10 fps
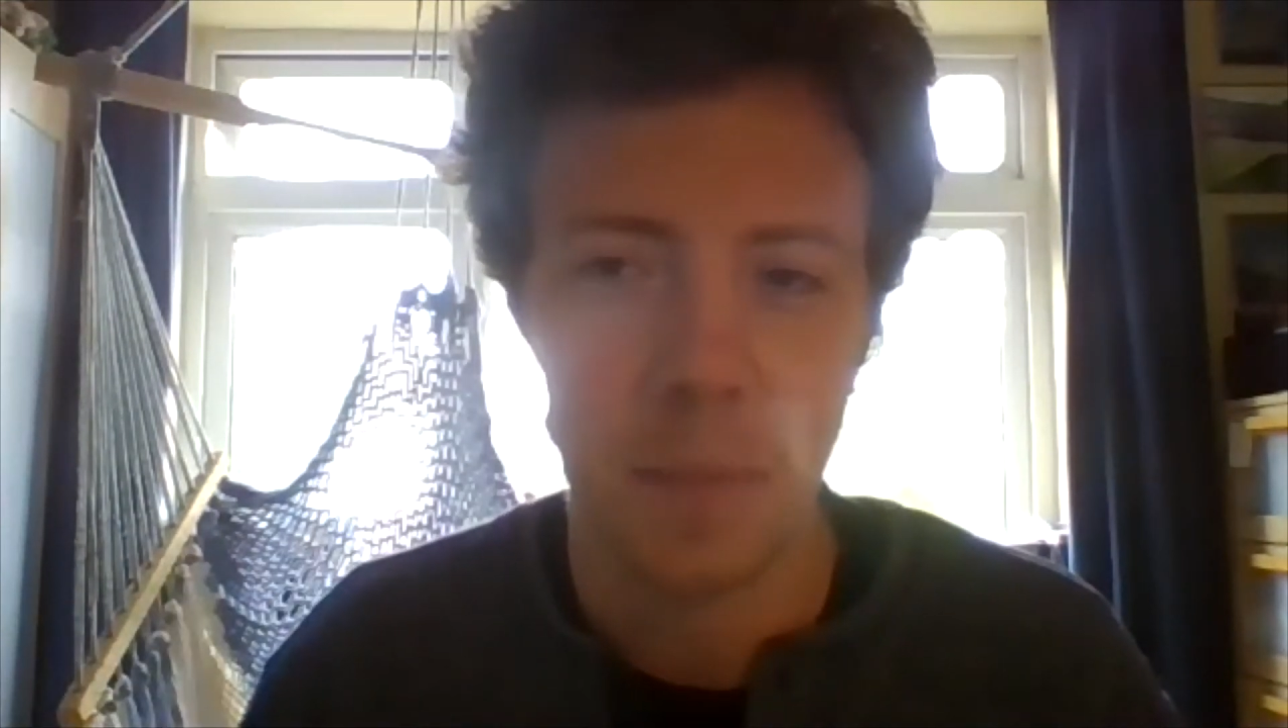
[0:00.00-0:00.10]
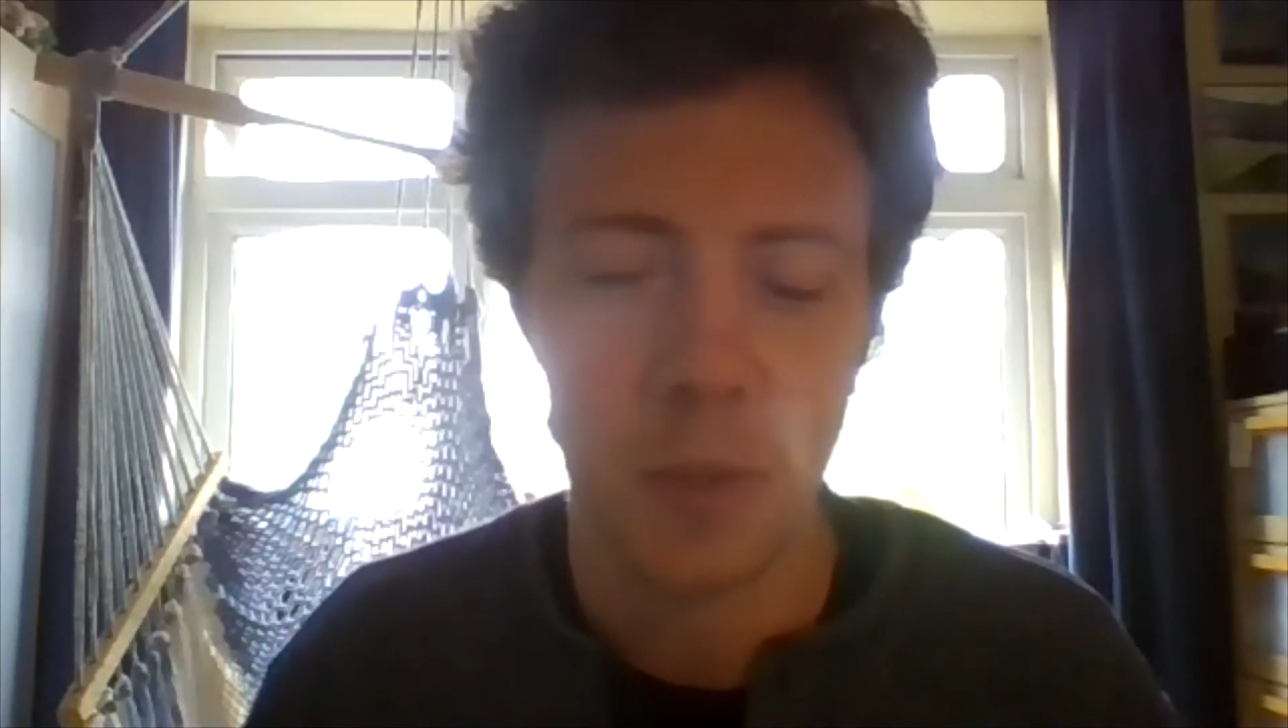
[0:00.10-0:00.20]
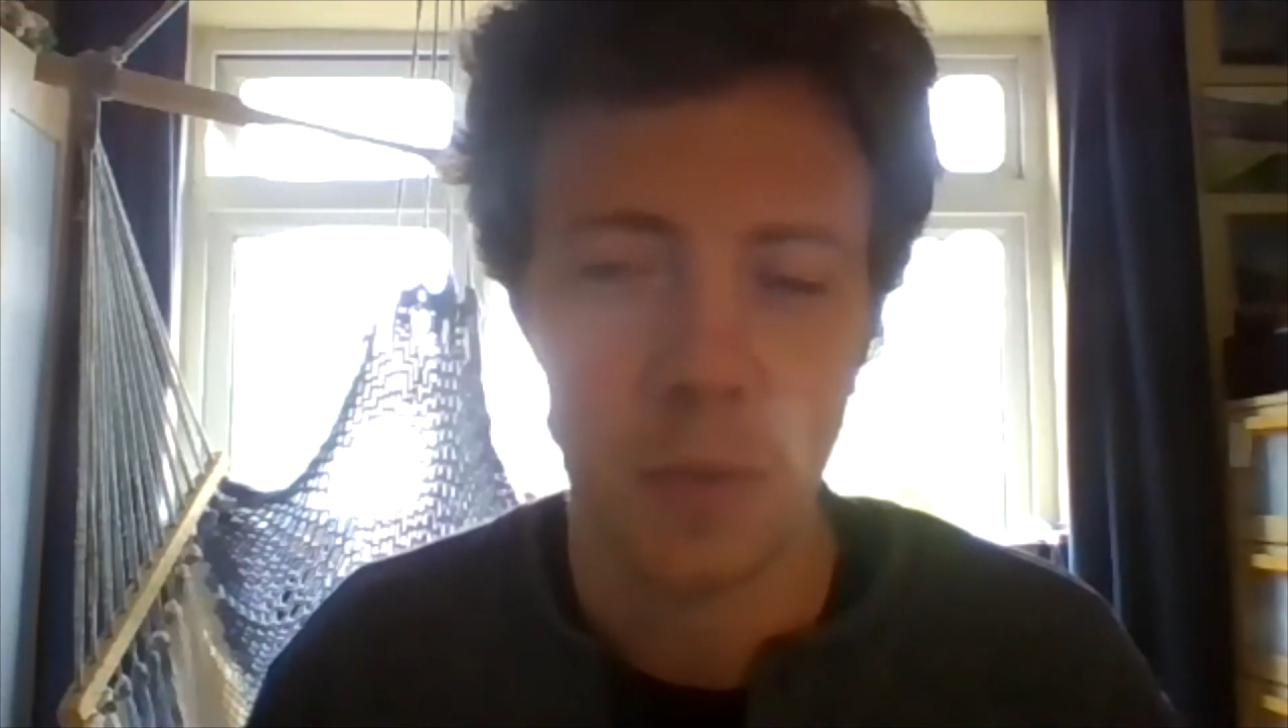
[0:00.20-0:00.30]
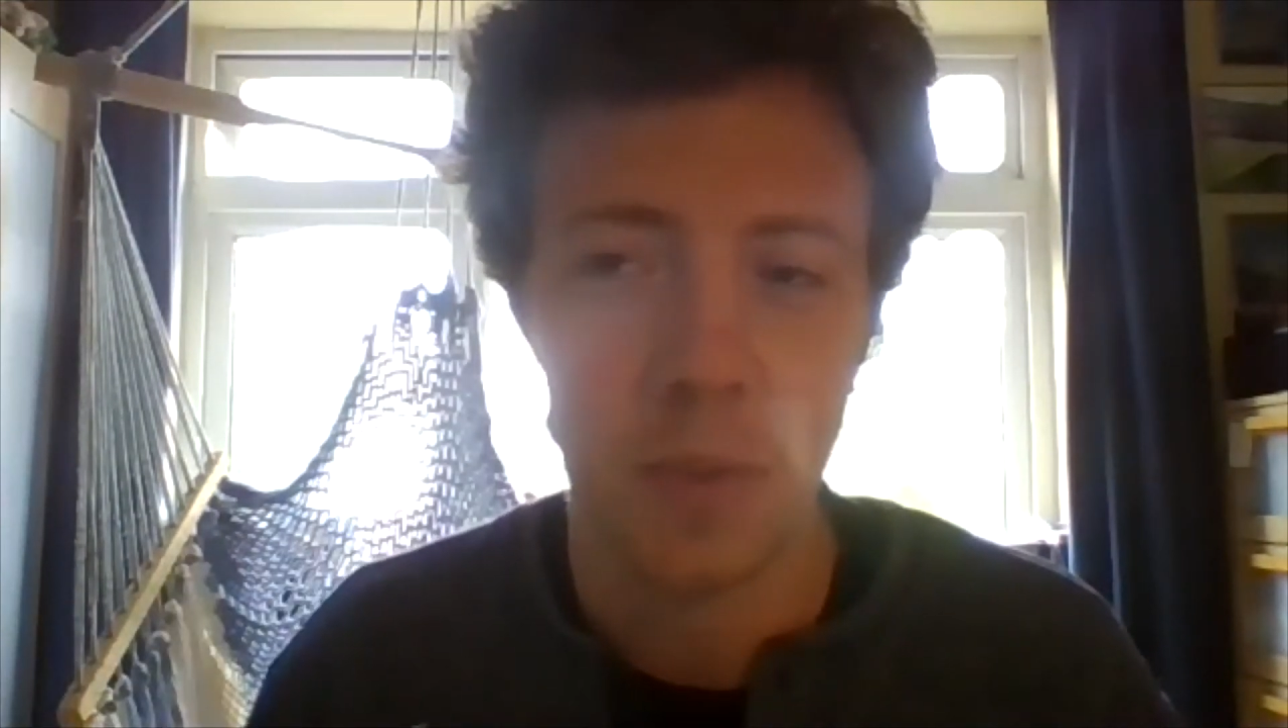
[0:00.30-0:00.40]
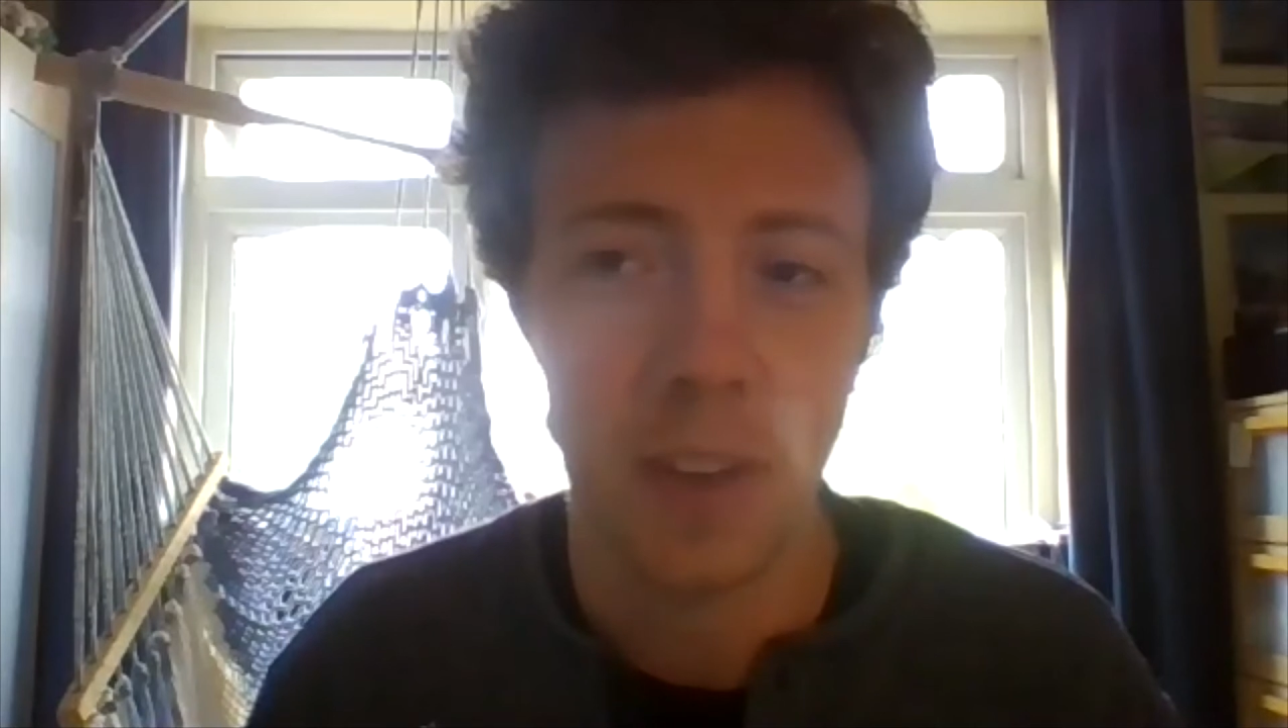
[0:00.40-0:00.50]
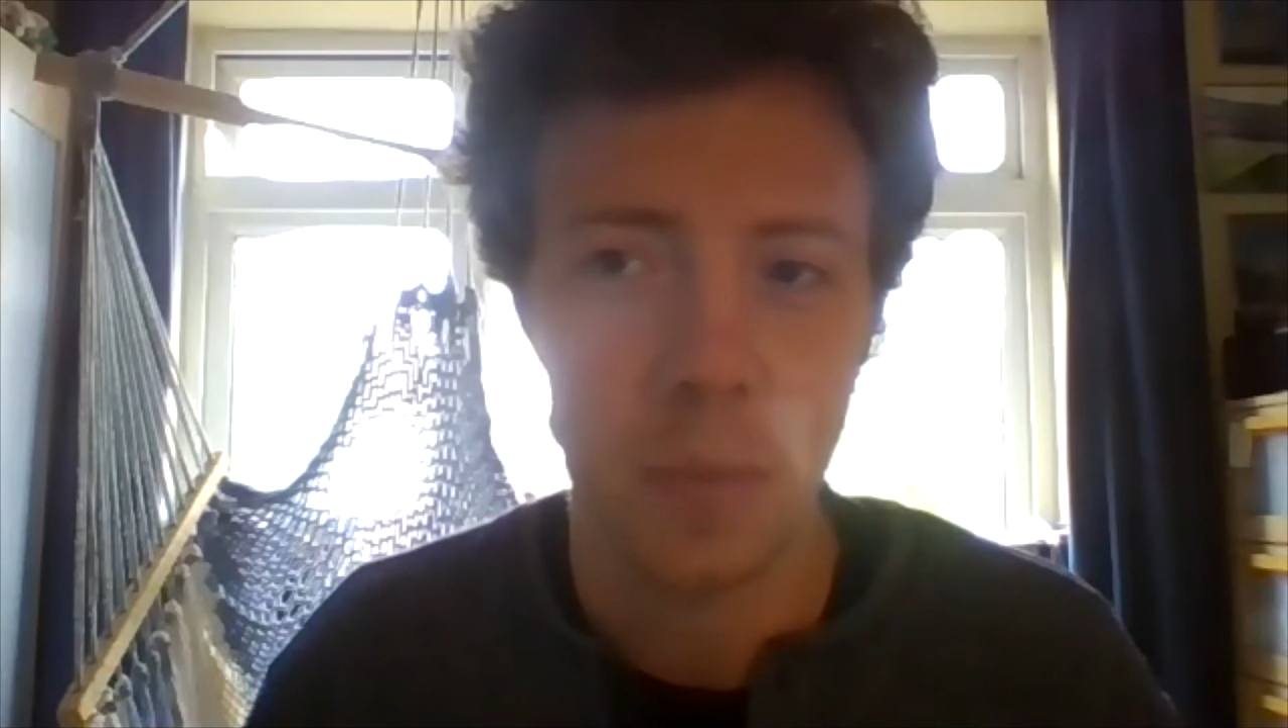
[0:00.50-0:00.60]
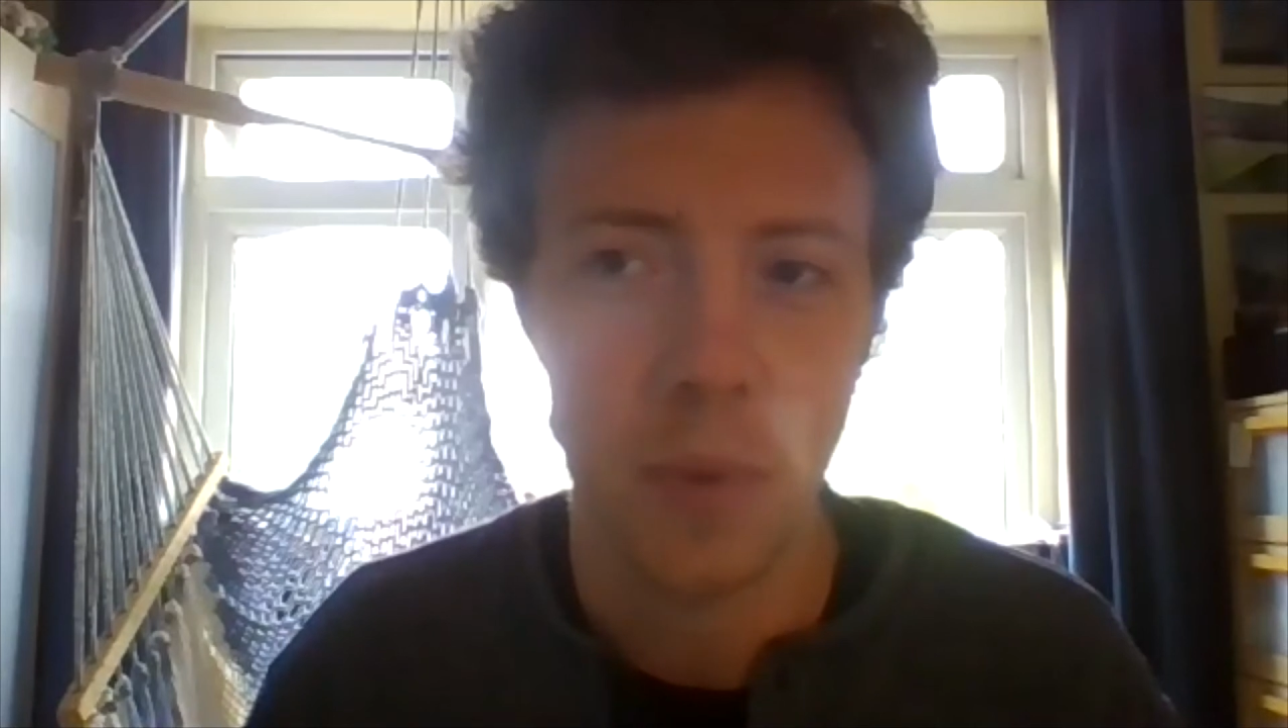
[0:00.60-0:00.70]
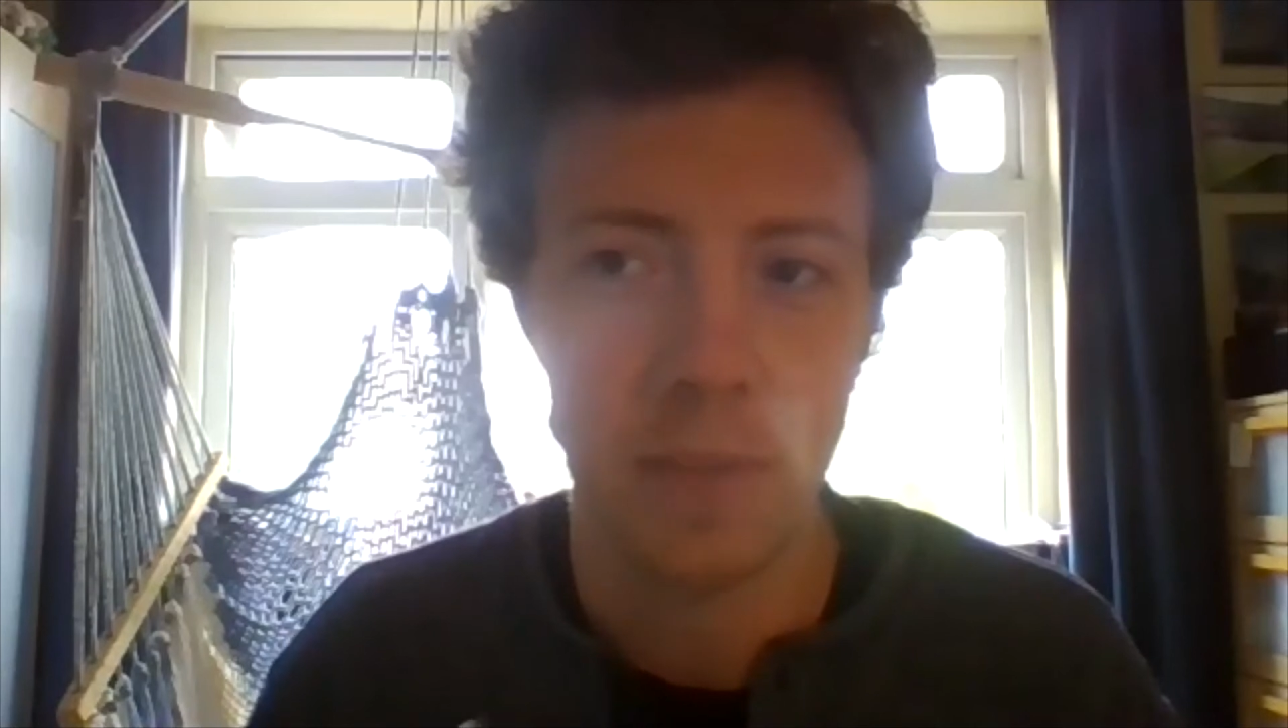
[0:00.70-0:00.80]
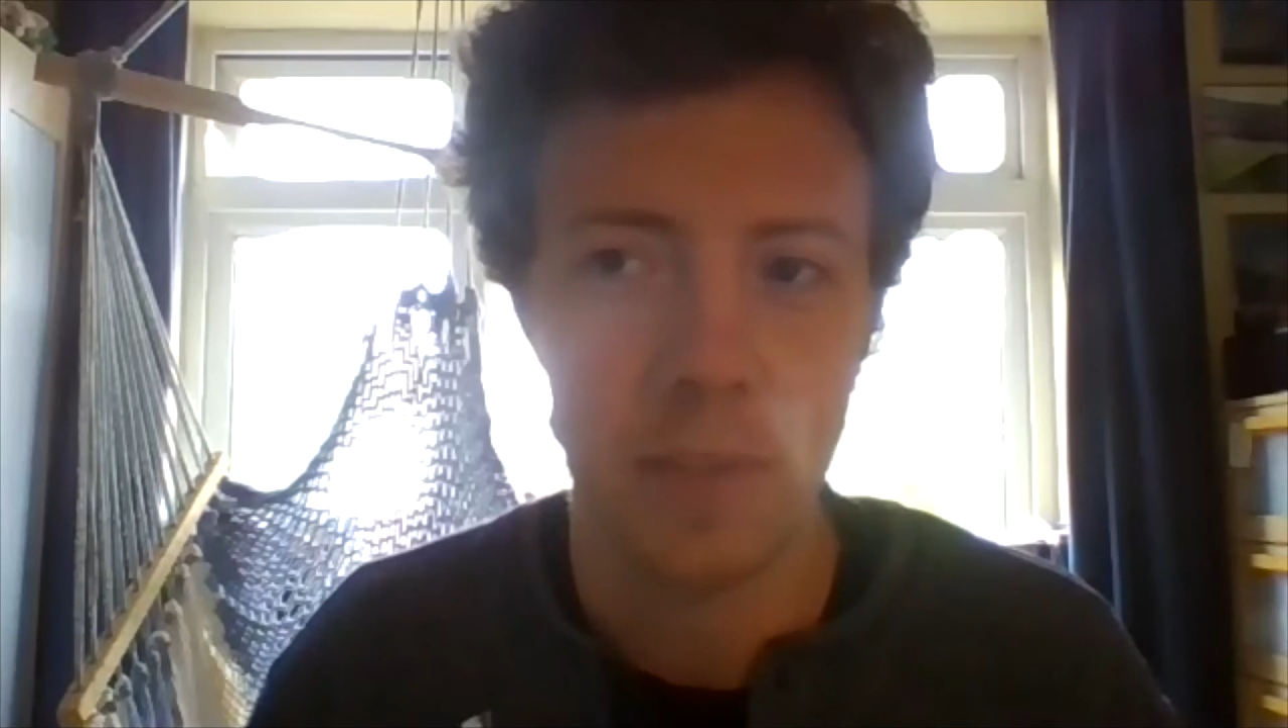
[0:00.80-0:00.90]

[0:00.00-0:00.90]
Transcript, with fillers: because we would love to pray